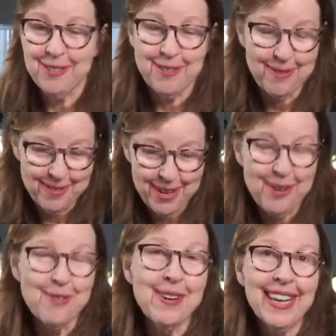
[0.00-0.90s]
you
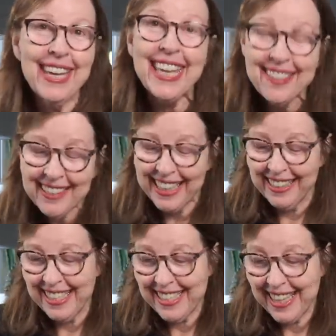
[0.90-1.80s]
know, healing
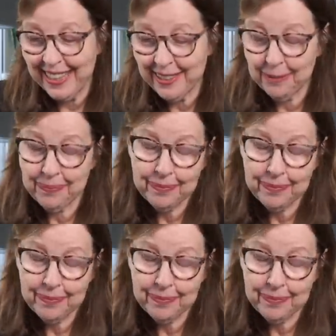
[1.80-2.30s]
these things.